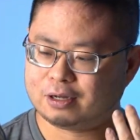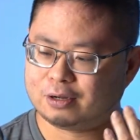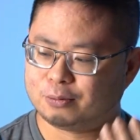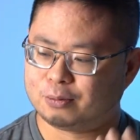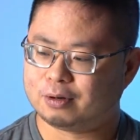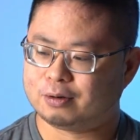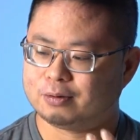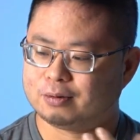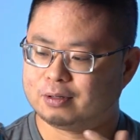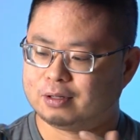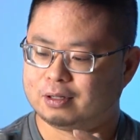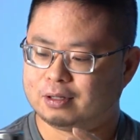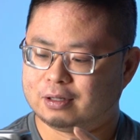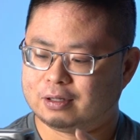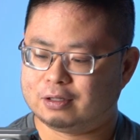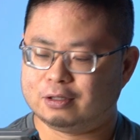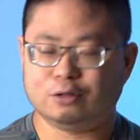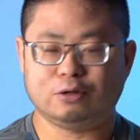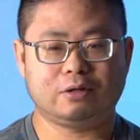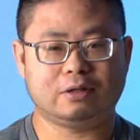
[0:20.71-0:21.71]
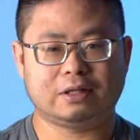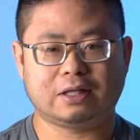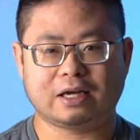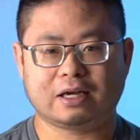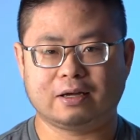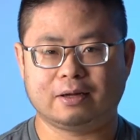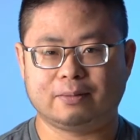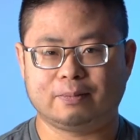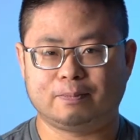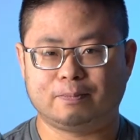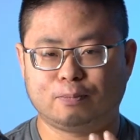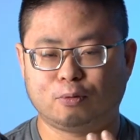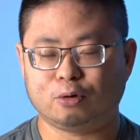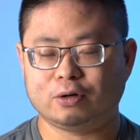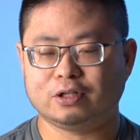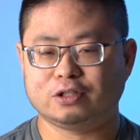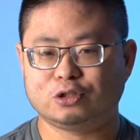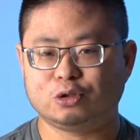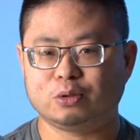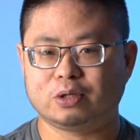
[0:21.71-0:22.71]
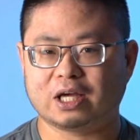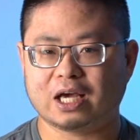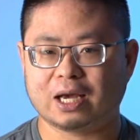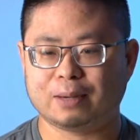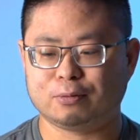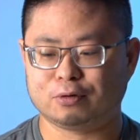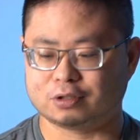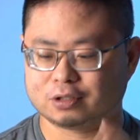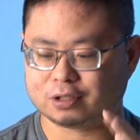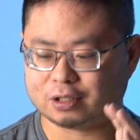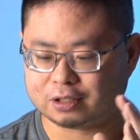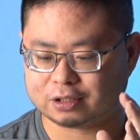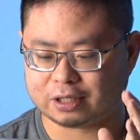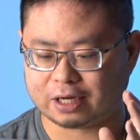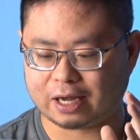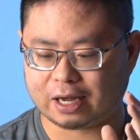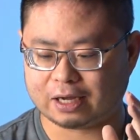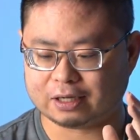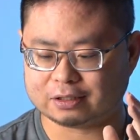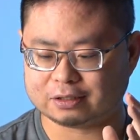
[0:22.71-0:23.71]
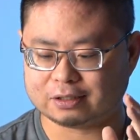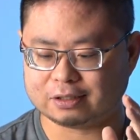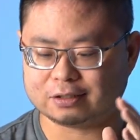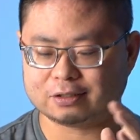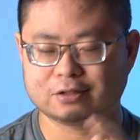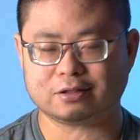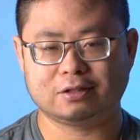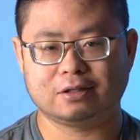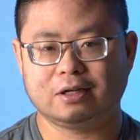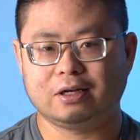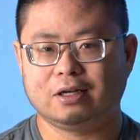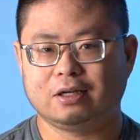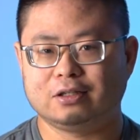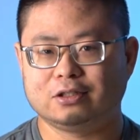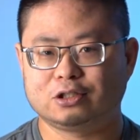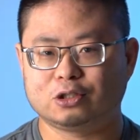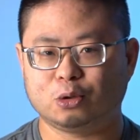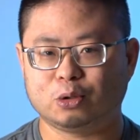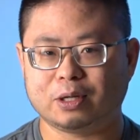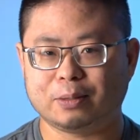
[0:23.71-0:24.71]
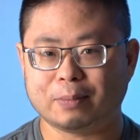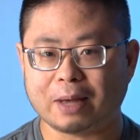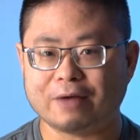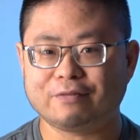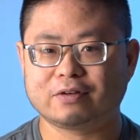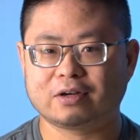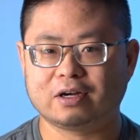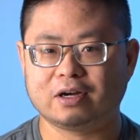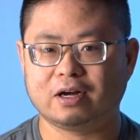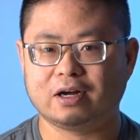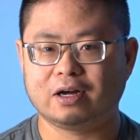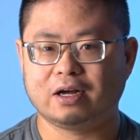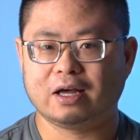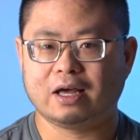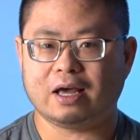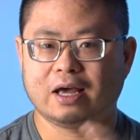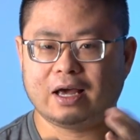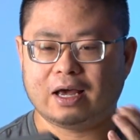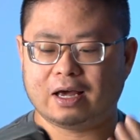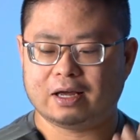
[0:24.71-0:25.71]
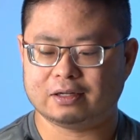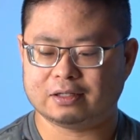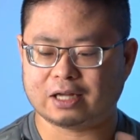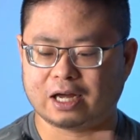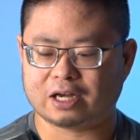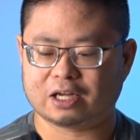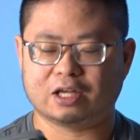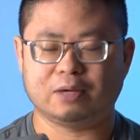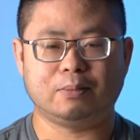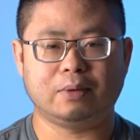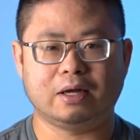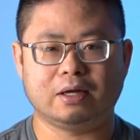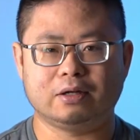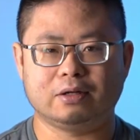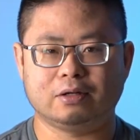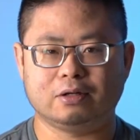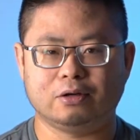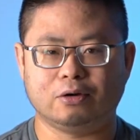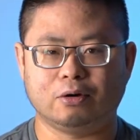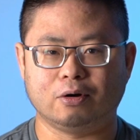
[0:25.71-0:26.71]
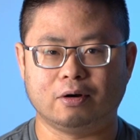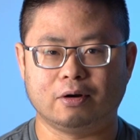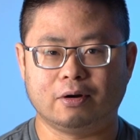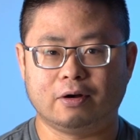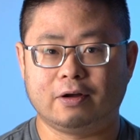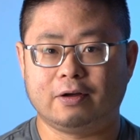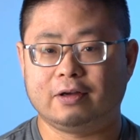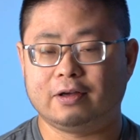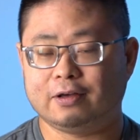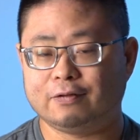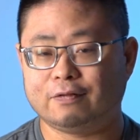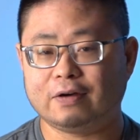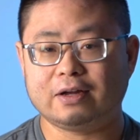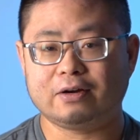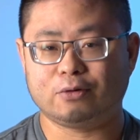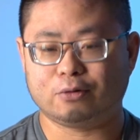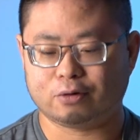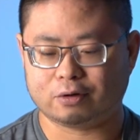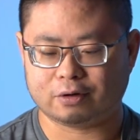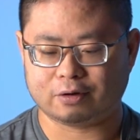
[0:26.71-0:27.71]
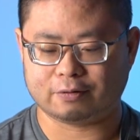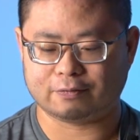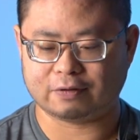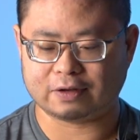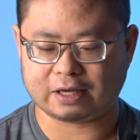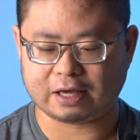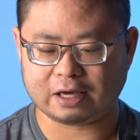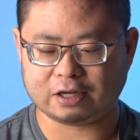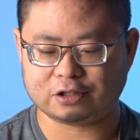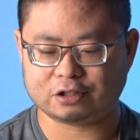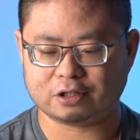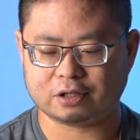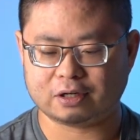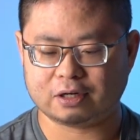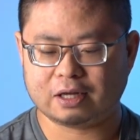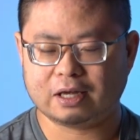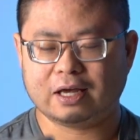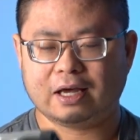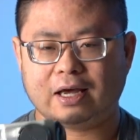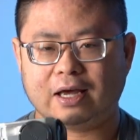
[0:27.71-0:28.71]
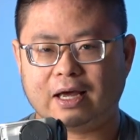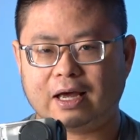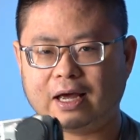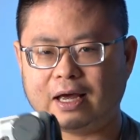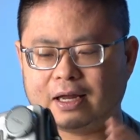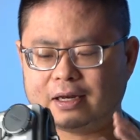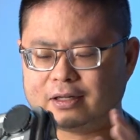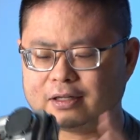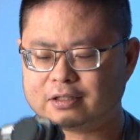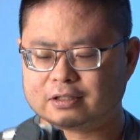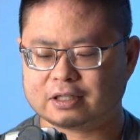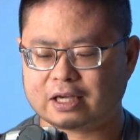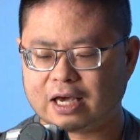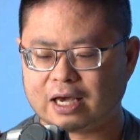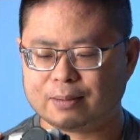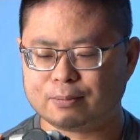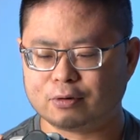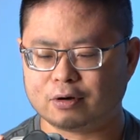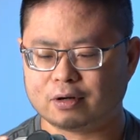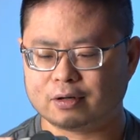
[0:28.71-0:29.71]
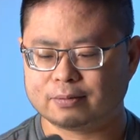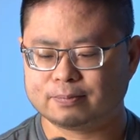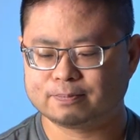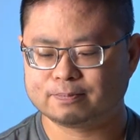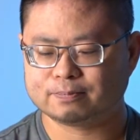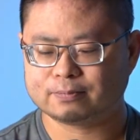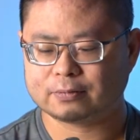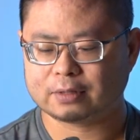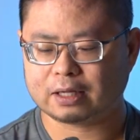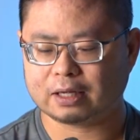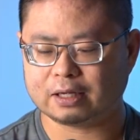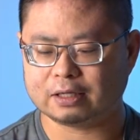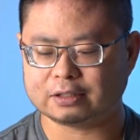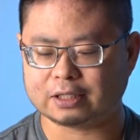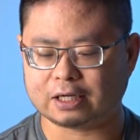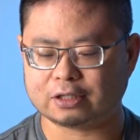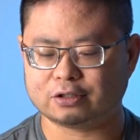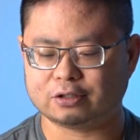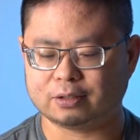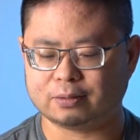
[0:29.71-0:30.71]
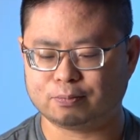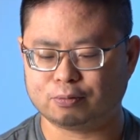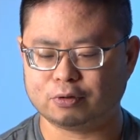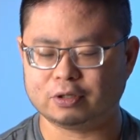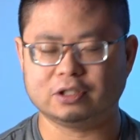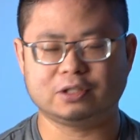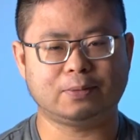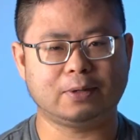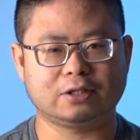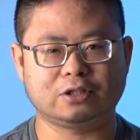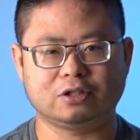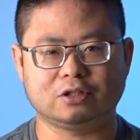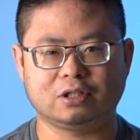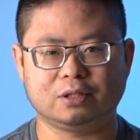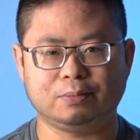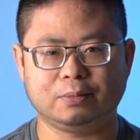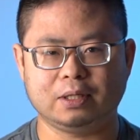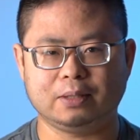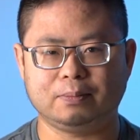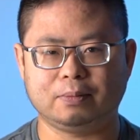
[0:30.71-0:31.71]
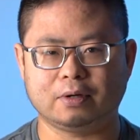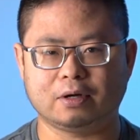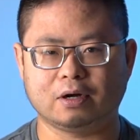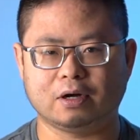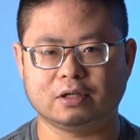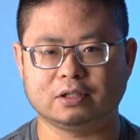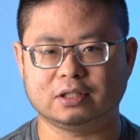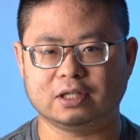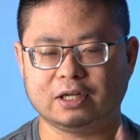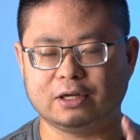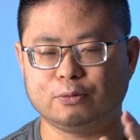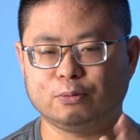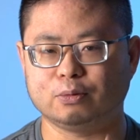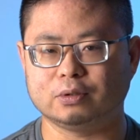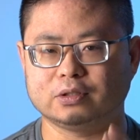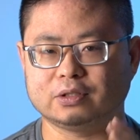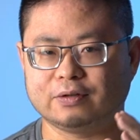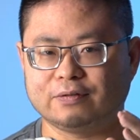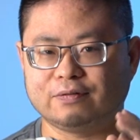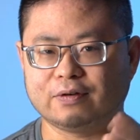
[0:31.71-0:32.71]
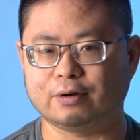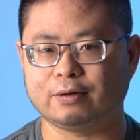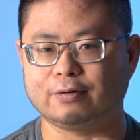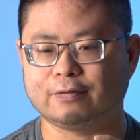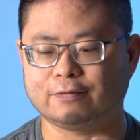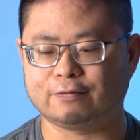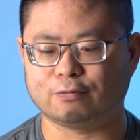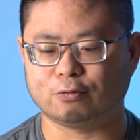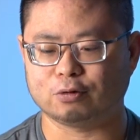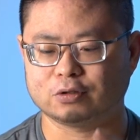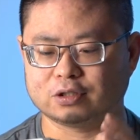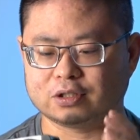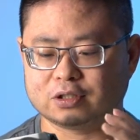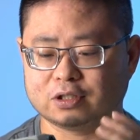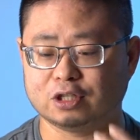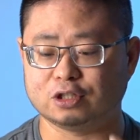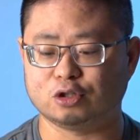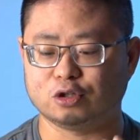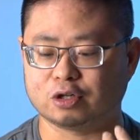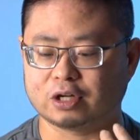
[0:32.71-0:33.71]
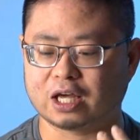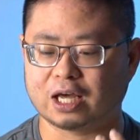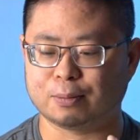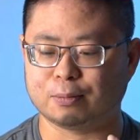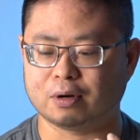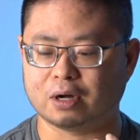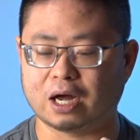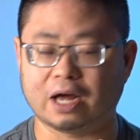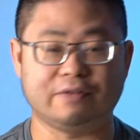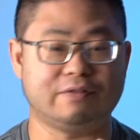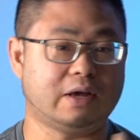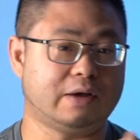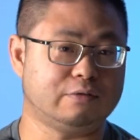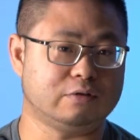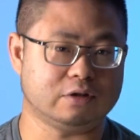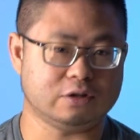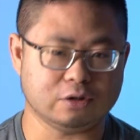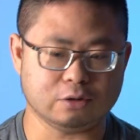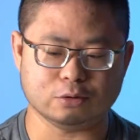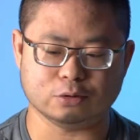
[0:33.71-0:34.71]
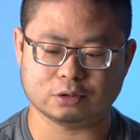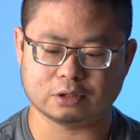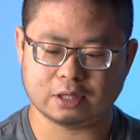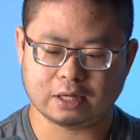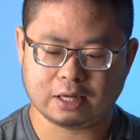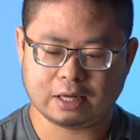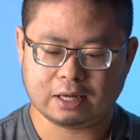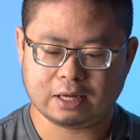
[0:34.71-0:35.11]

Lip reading: Well, you can take a point and shoot camera such as this Sony Mavica and document your event or your vacation. And this camera is actually pretty special to me because it was the very first digital camera I've ever used.